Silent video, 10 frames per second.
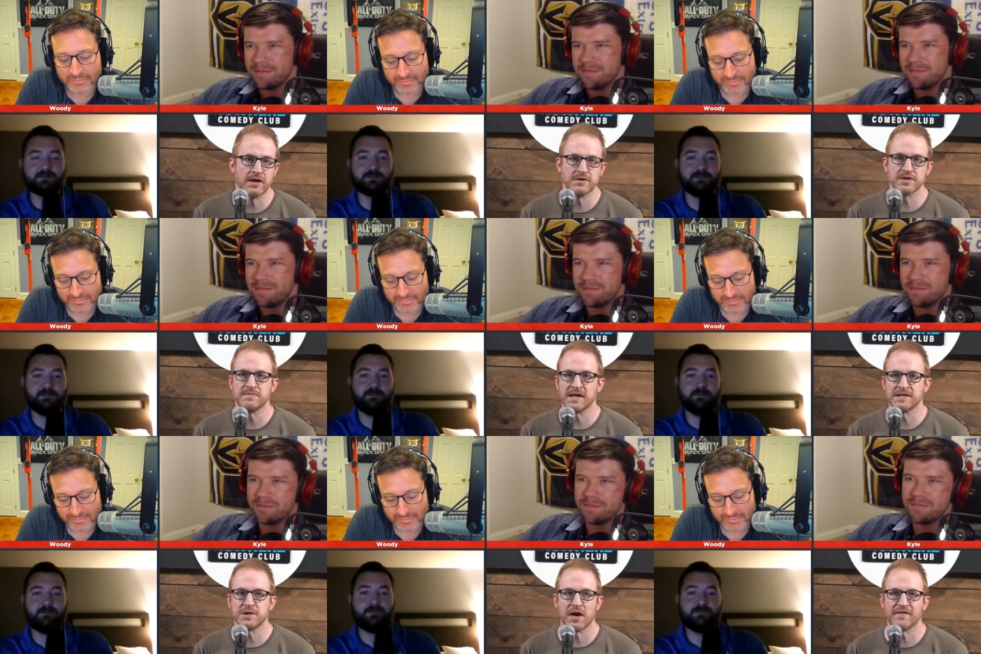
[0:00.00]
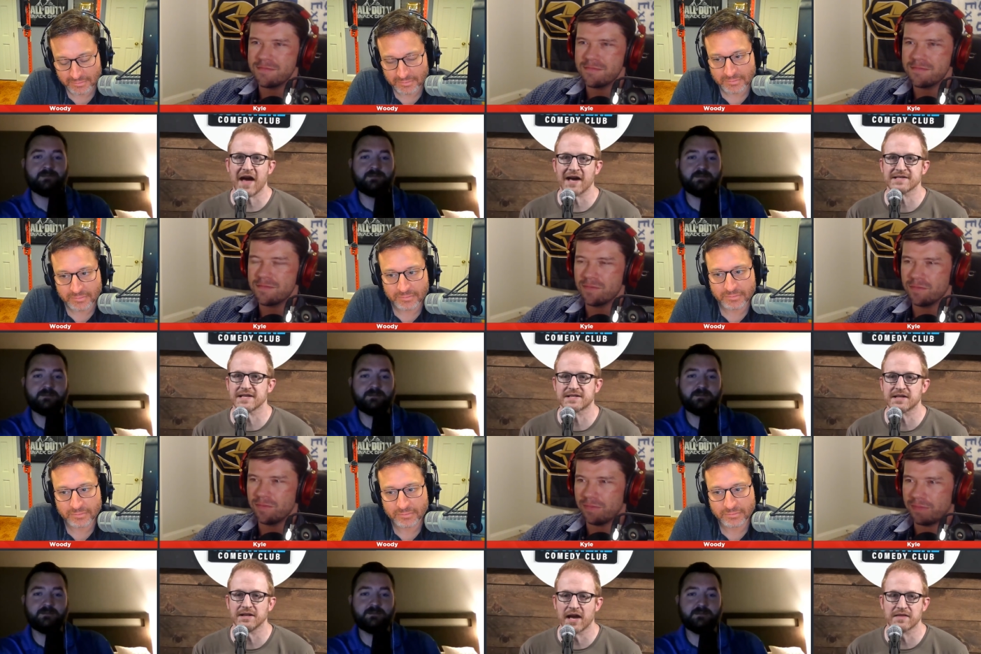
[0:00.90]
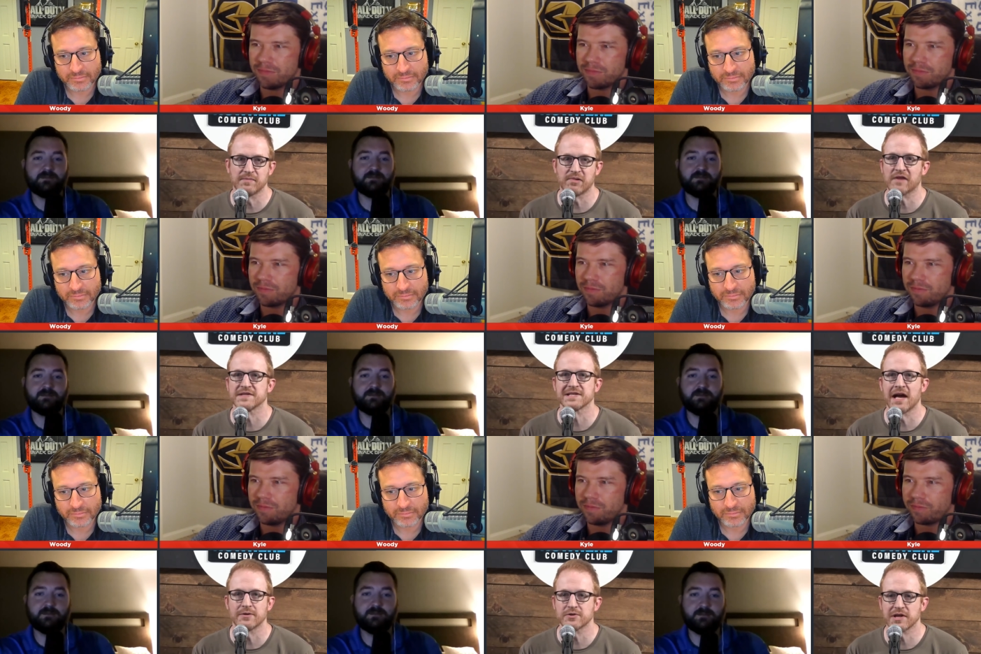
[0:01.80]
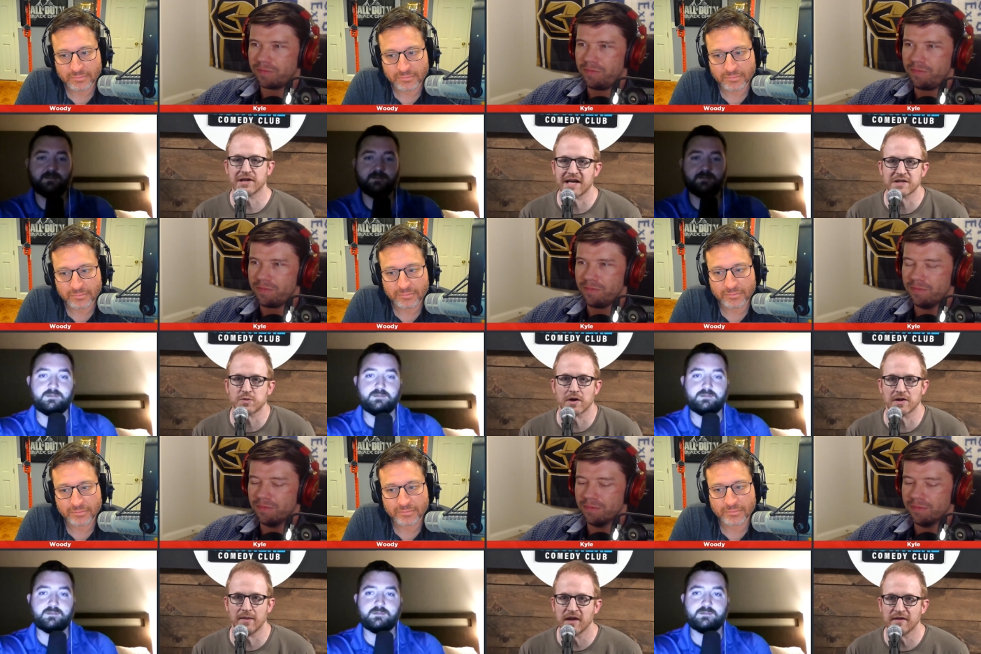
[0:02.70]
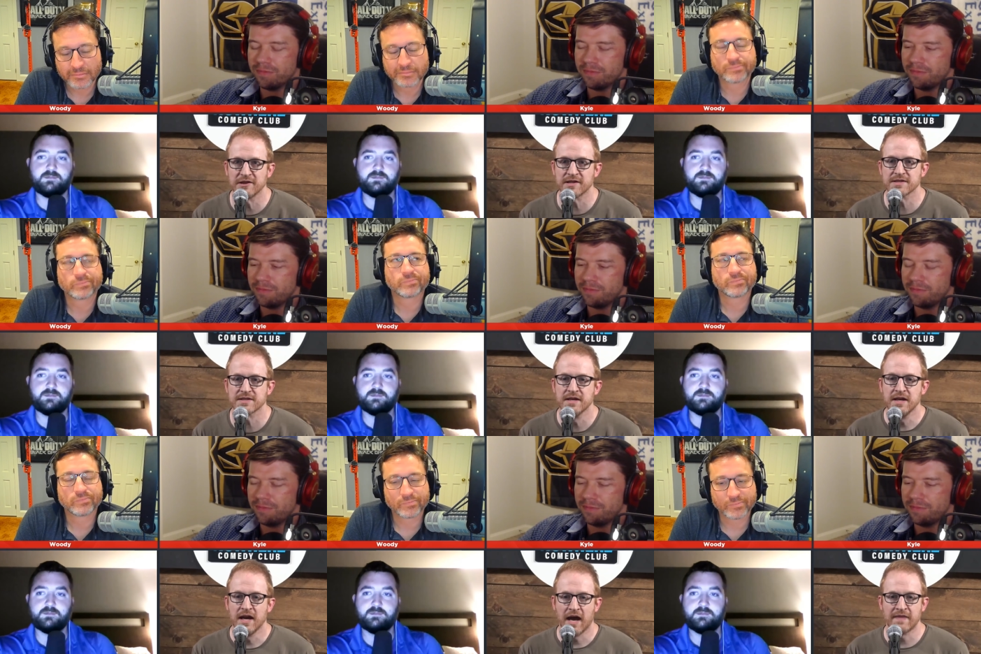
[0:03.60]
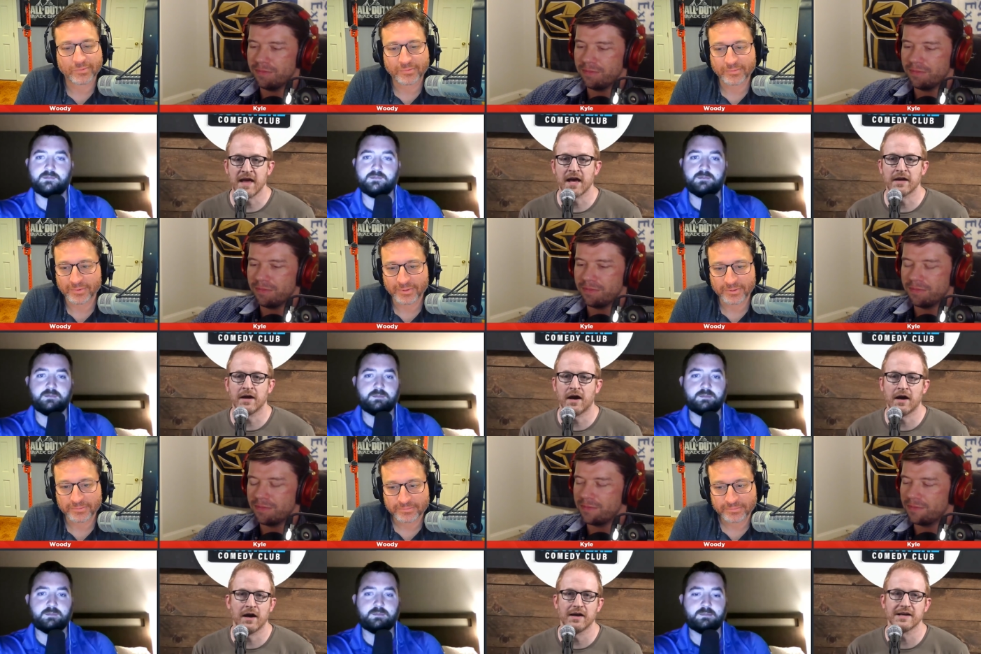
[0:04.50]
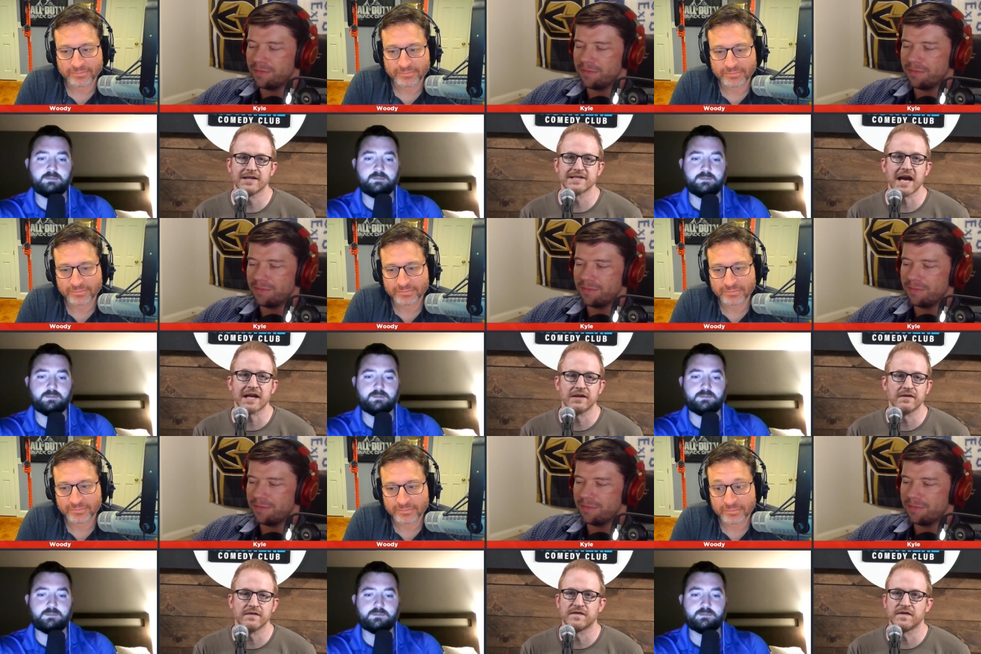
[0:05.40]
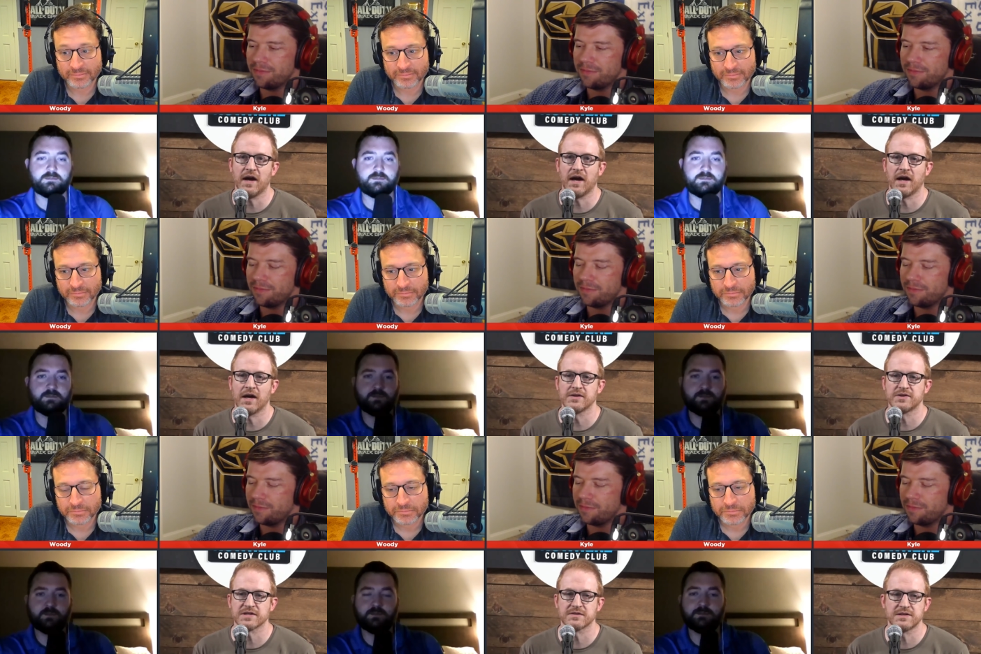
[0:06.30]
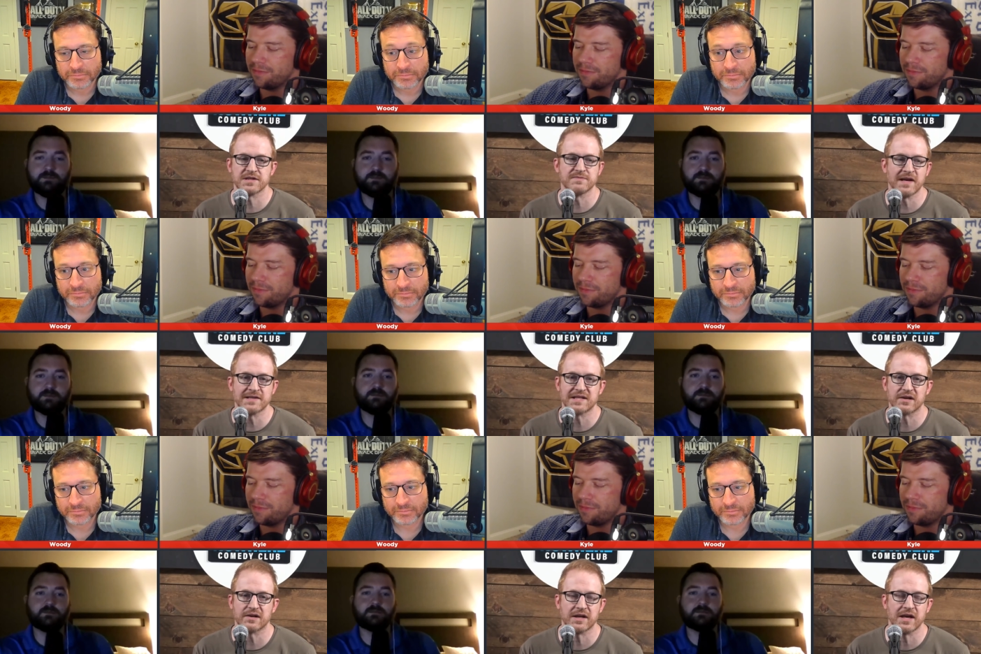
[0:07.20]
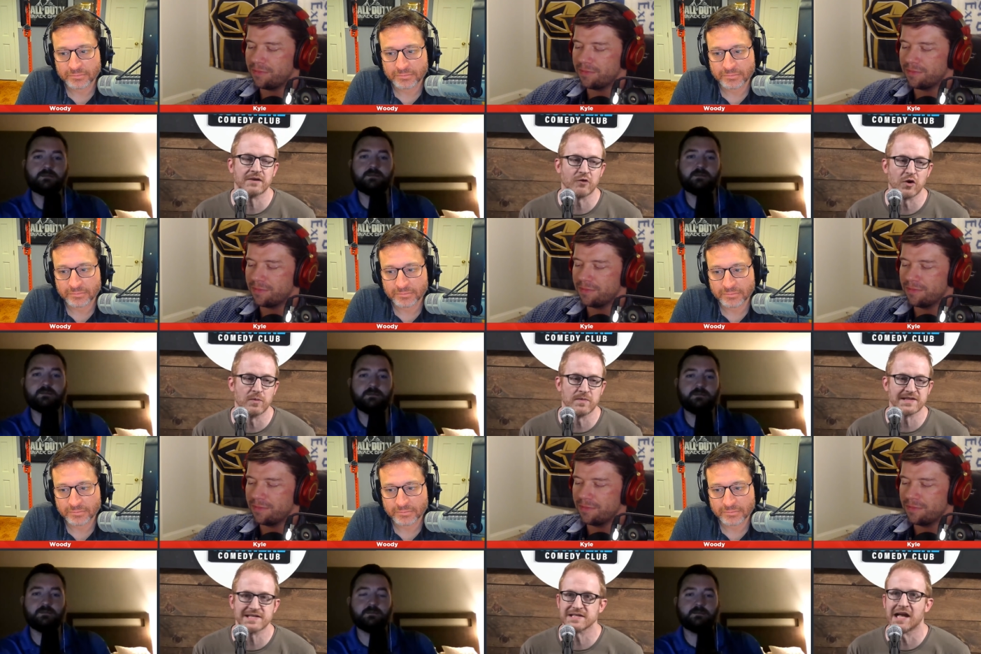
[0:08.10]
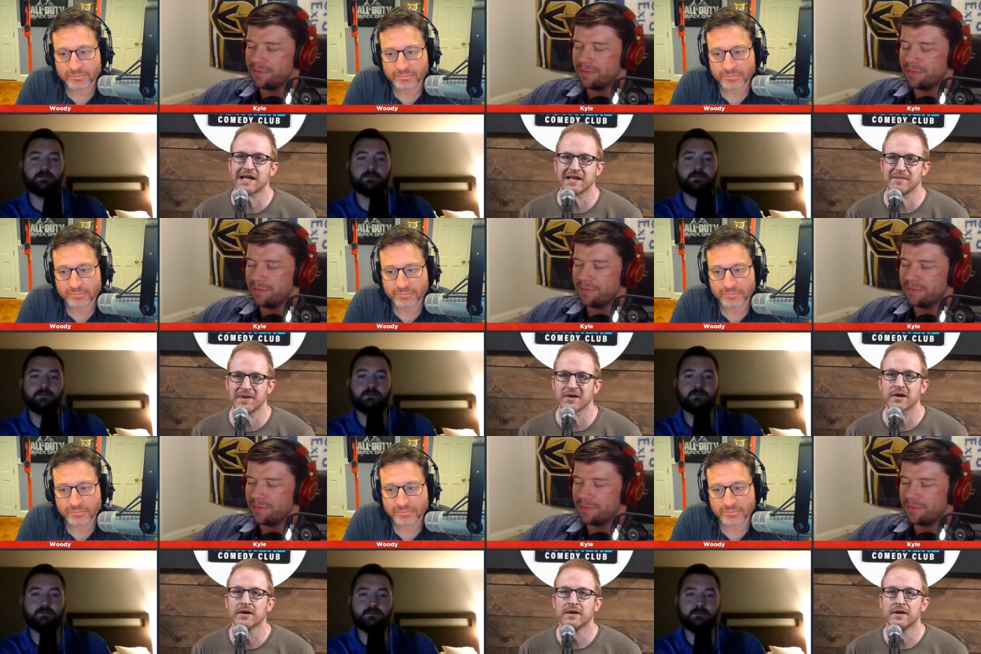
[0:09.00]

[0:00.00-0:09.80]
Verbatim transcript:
Speaker 1: just means you have access to like the breakfast lounge. Like, that's what club level is. And then executive just means their king room that's slightly bigger.